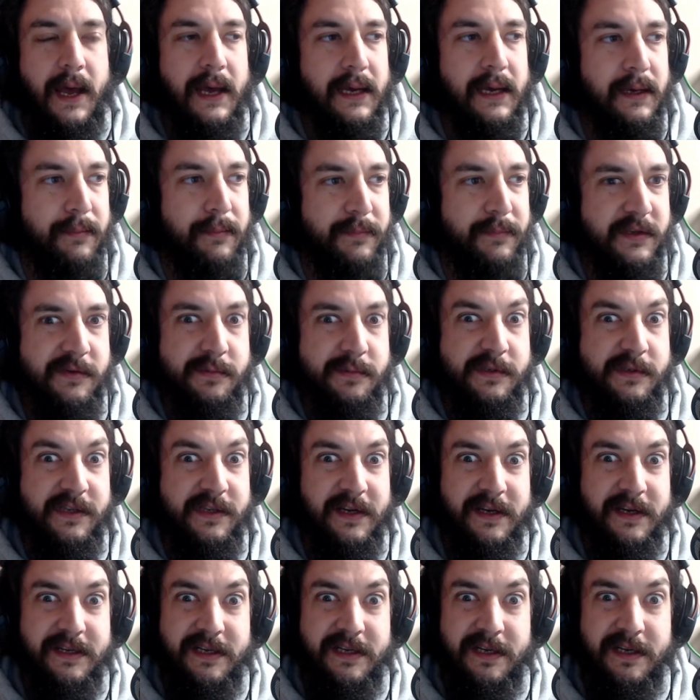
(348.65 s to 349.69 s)
This was
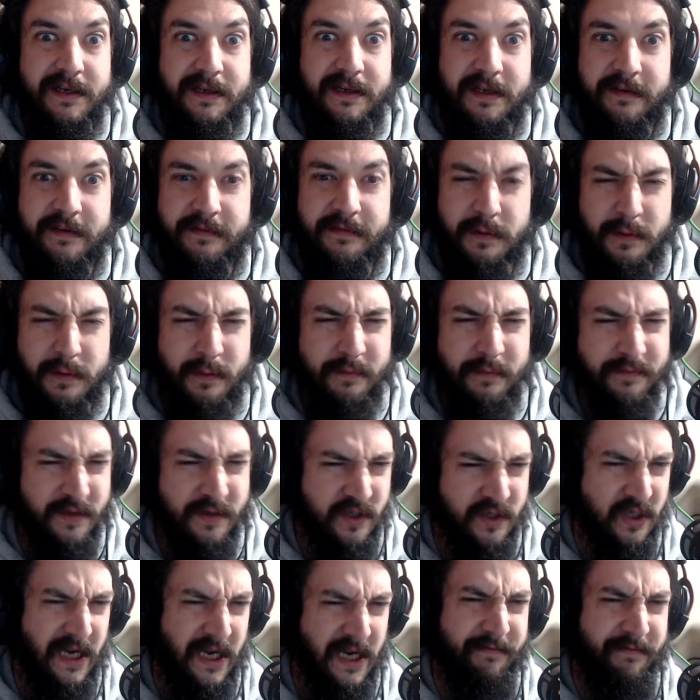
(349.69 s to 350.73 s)
an idea, if you know of
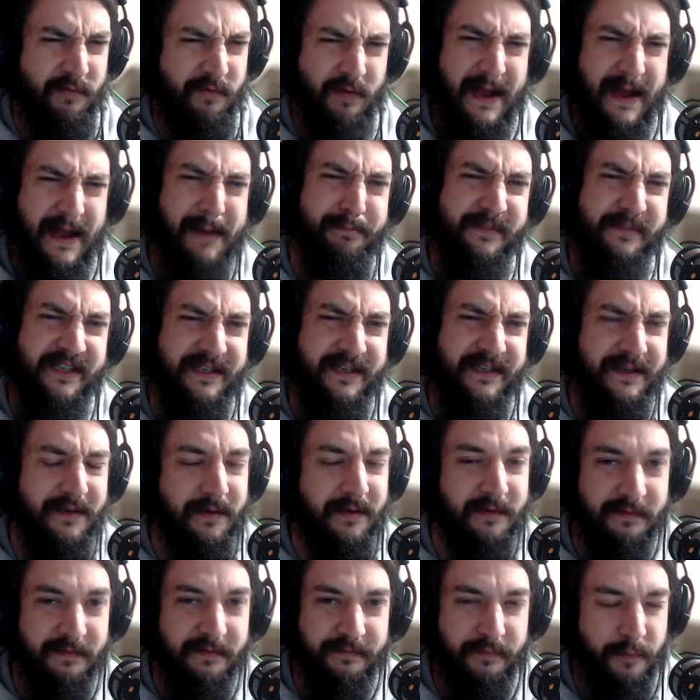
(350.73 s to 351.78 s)
Jeff Ramsey
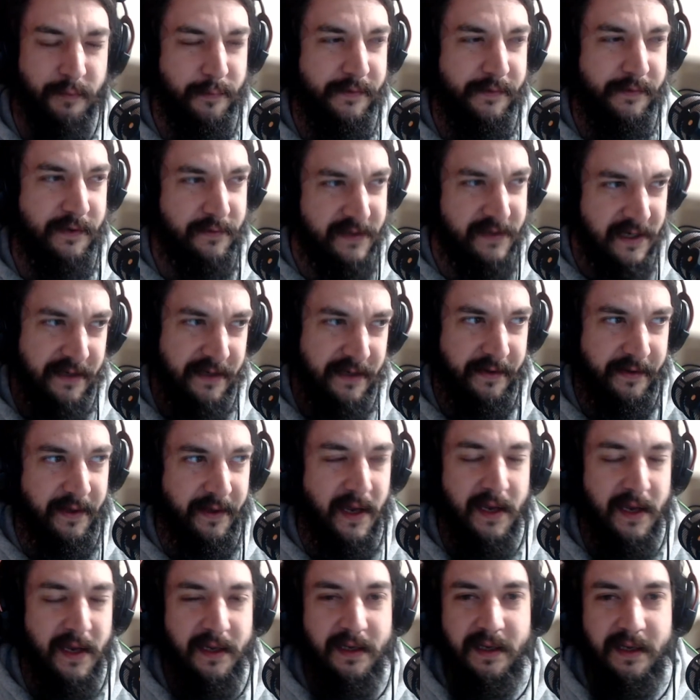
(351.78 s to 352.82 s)
of Rooster Teeth,
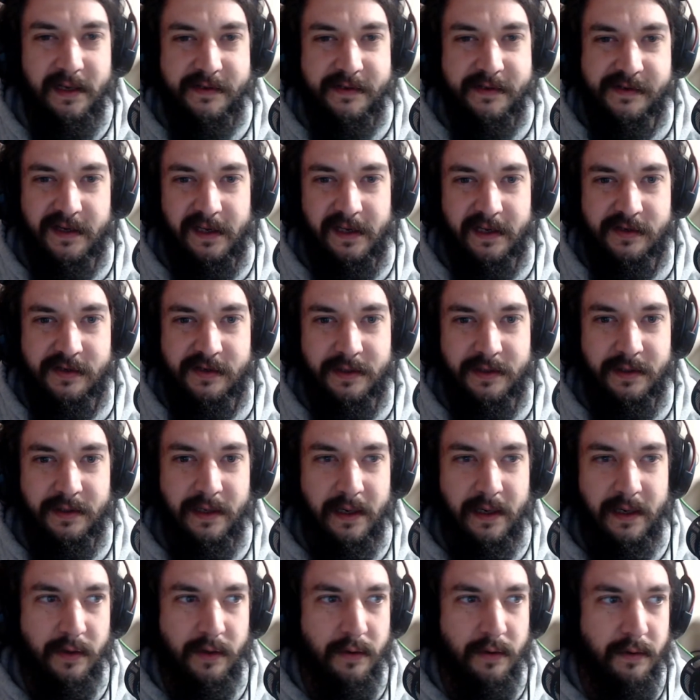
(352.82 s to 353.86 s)
he has a
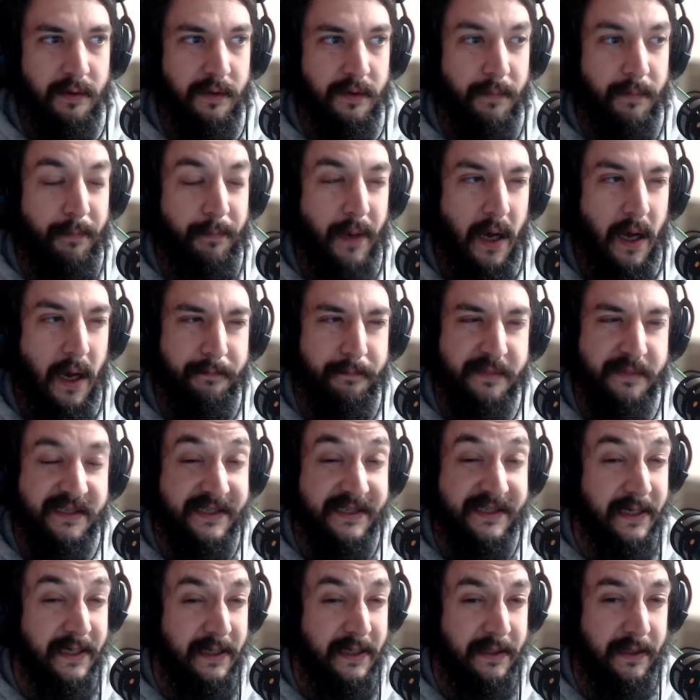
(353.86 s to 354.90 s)
collection called Pop
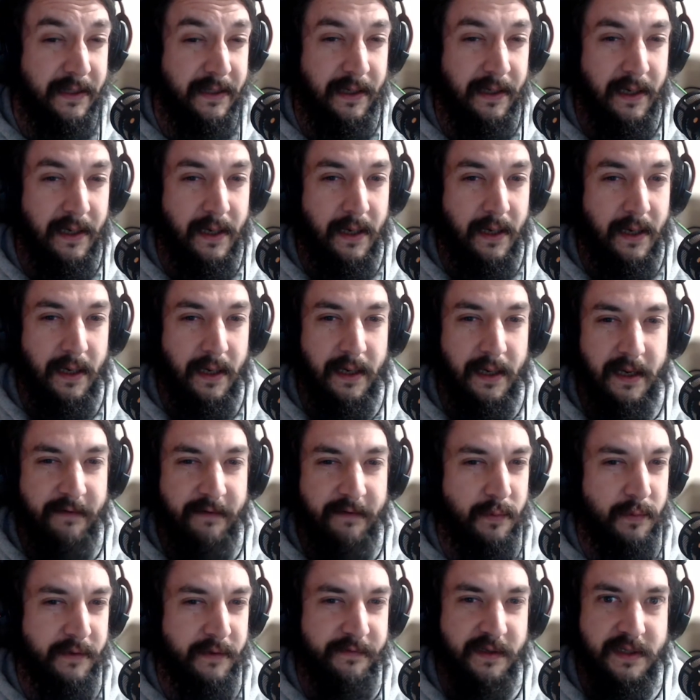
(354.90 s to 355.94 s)
Sick. I
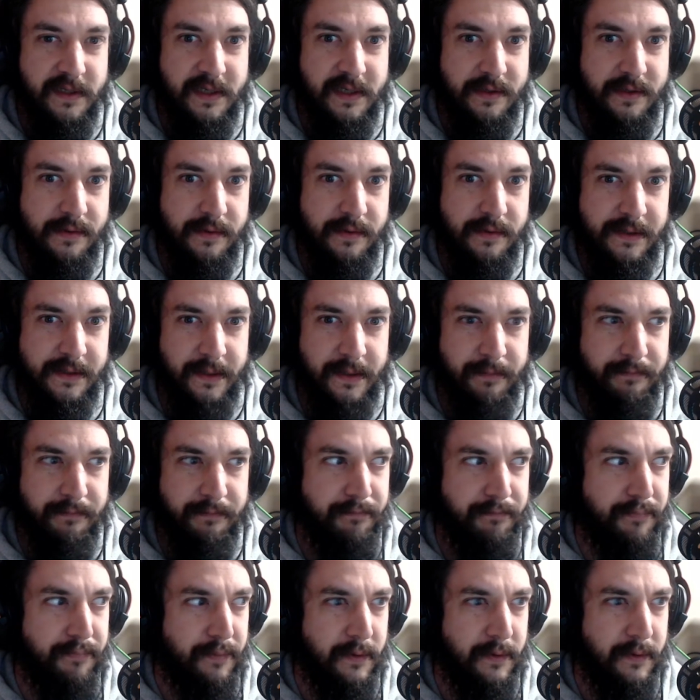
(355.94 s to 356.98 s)
have one of the t-shirts, I'm
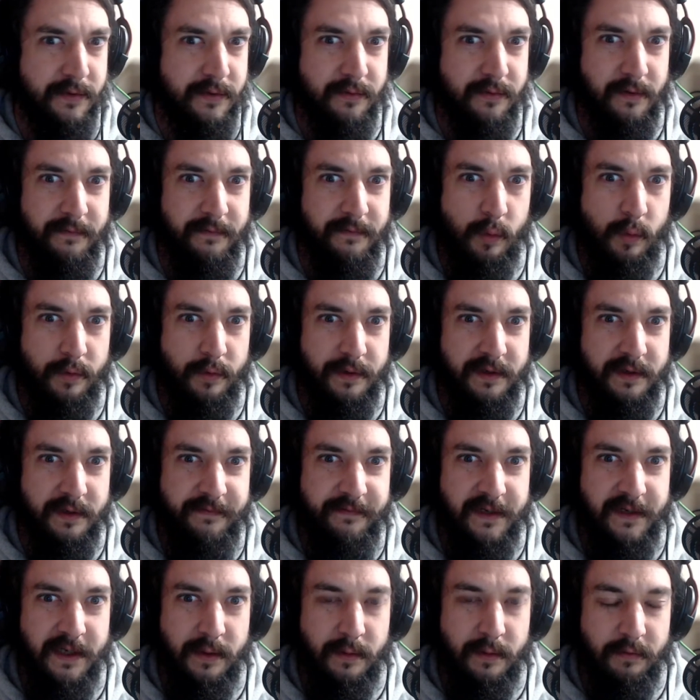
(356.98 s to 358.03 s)
pretty sure I've worn it in the
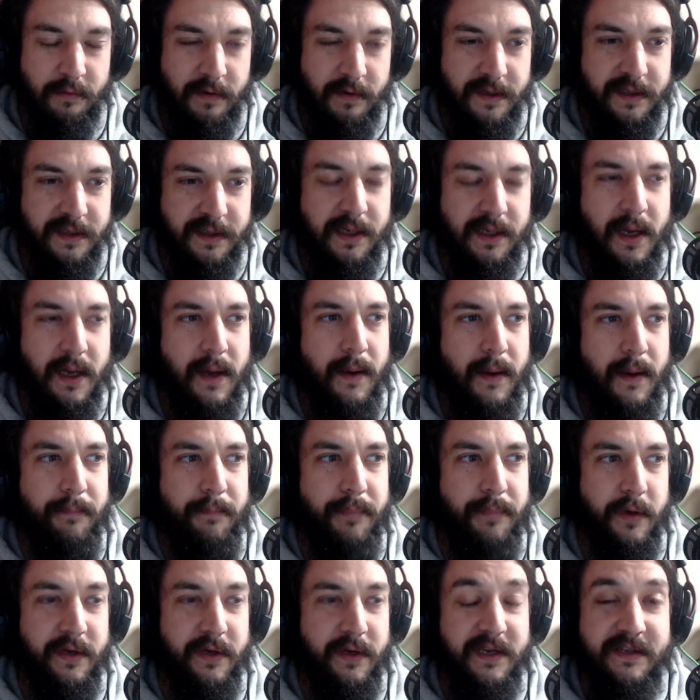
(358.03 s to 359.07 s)
video already,
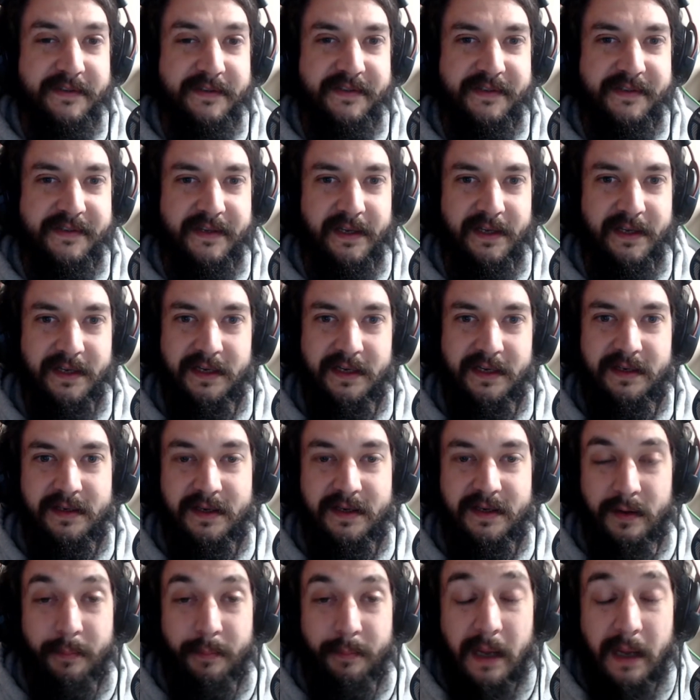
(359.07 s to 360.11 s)
but it's like,
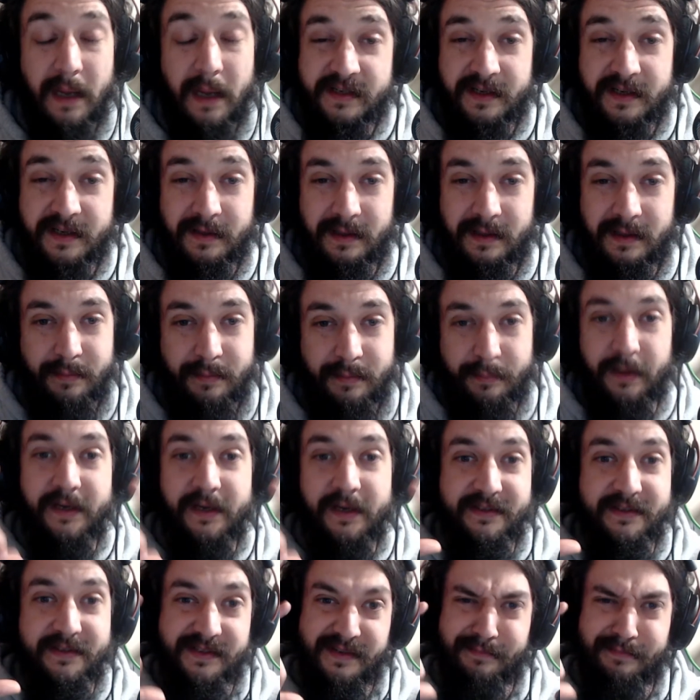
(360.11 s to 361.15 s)
you popsicle,
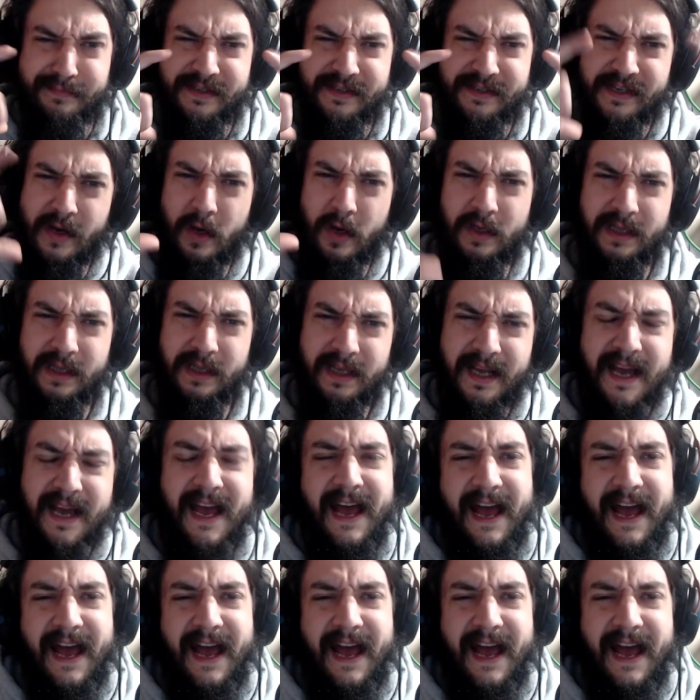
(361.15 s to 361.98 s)
but it's a skull.